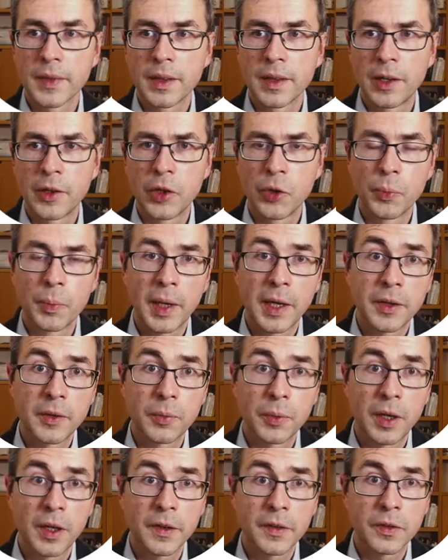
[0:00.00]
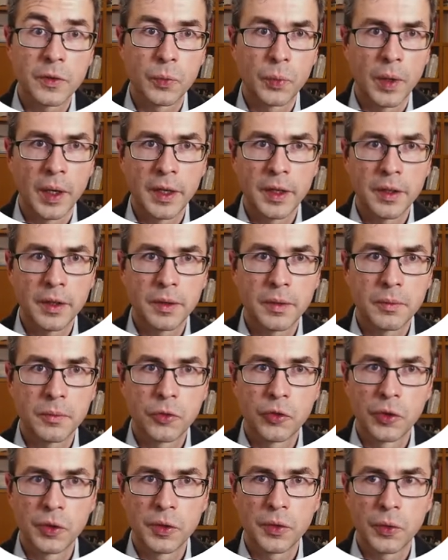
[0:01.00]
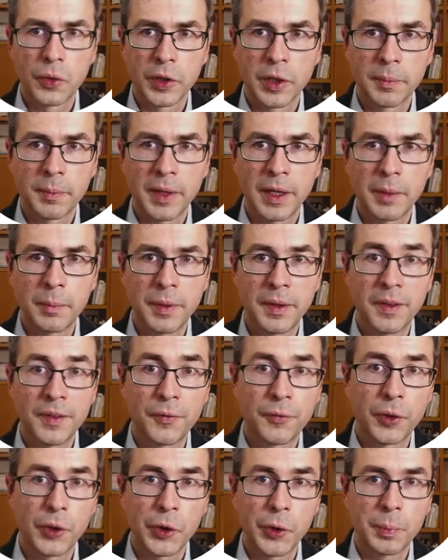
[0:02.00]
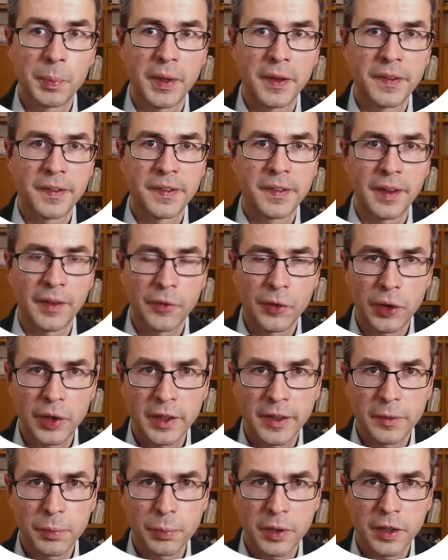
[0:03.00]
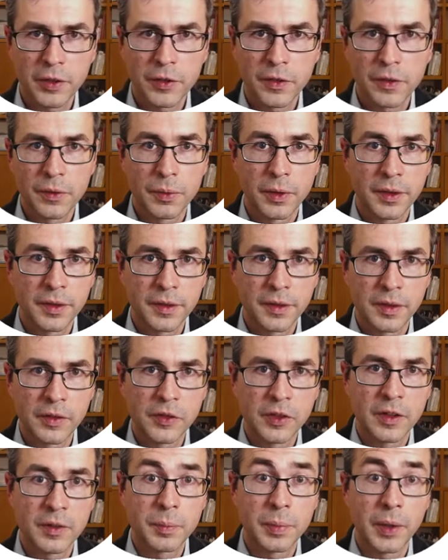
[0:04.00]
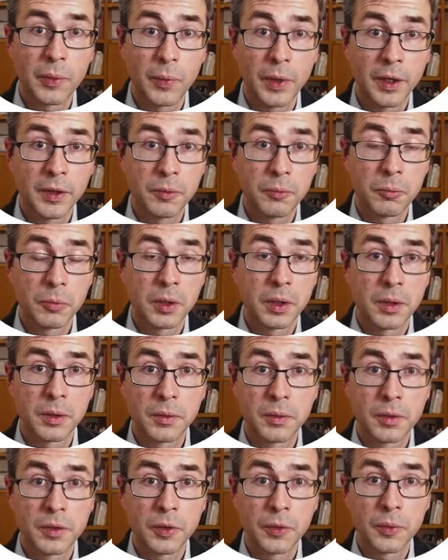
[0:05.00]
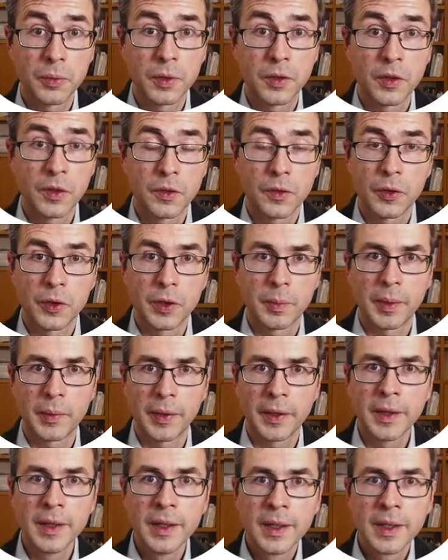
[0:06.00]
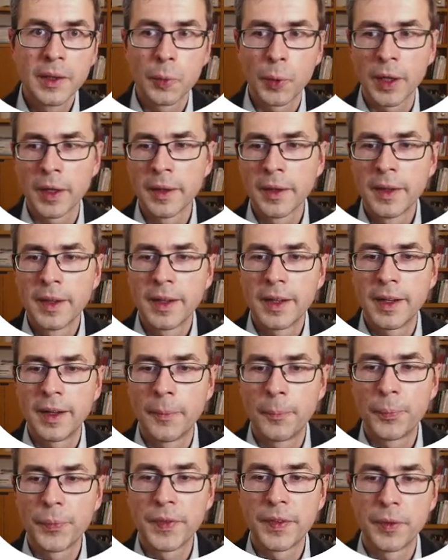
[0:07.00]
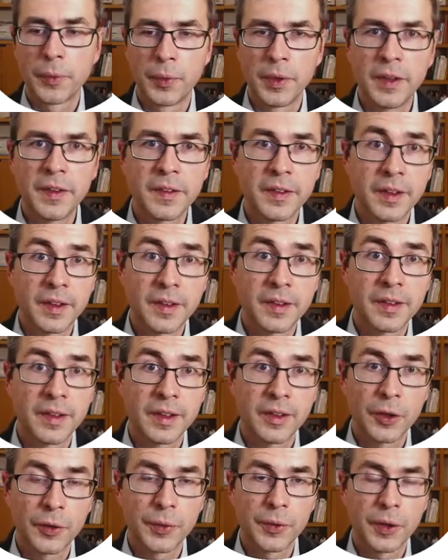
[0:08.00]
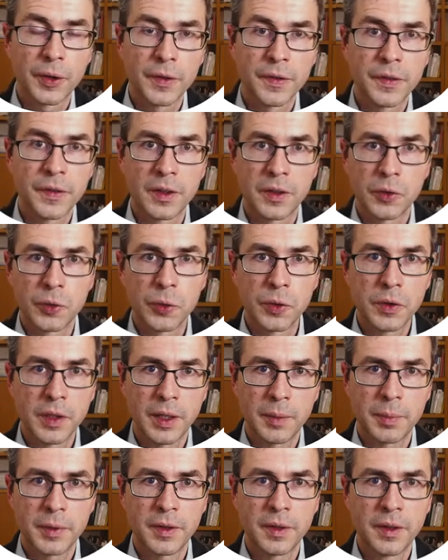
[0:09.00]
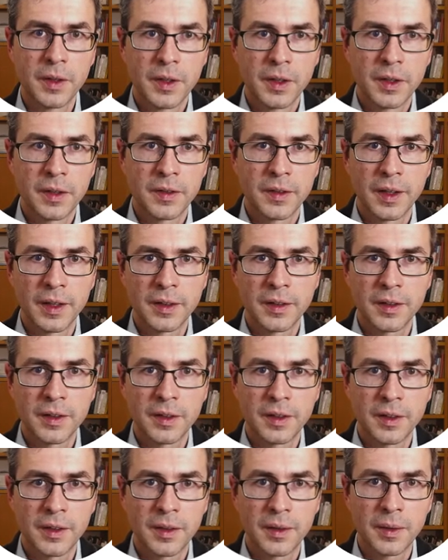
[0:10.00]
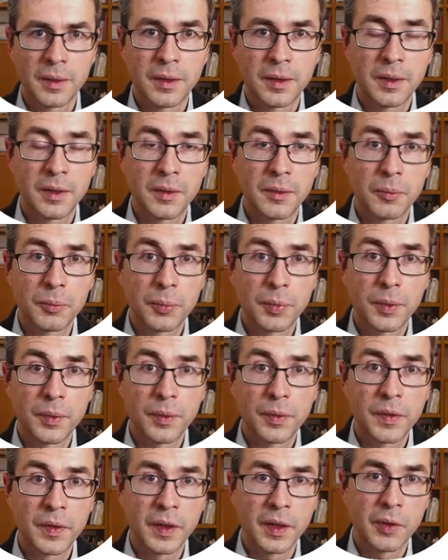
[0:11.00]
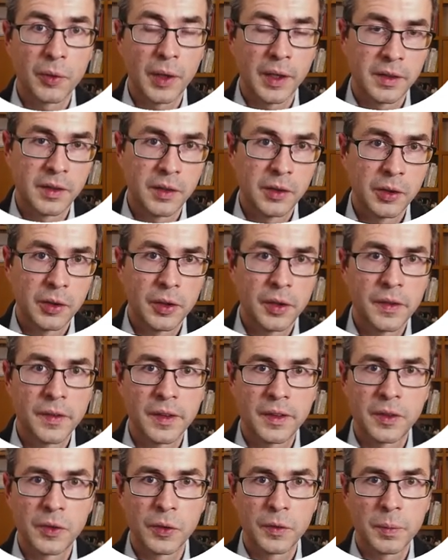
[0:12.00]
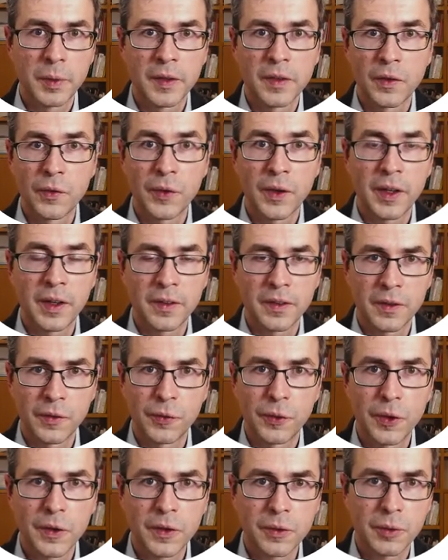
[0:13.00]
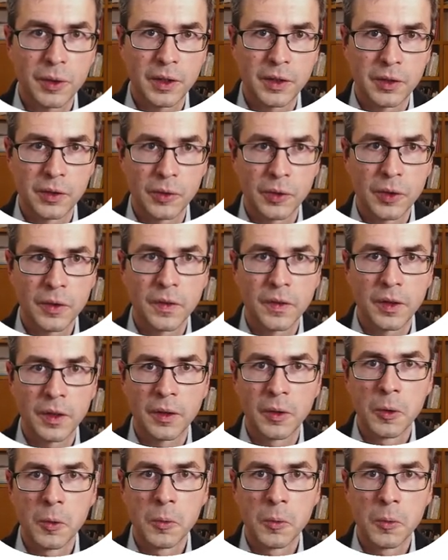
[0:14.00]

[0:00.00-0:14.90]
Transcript: Now you might ask, why should order by be followed by several expressions rather than just by one? Why don't we just order by one? Well, the reason is that, of course, it could happen that the criterion that you specify as the first criterion, the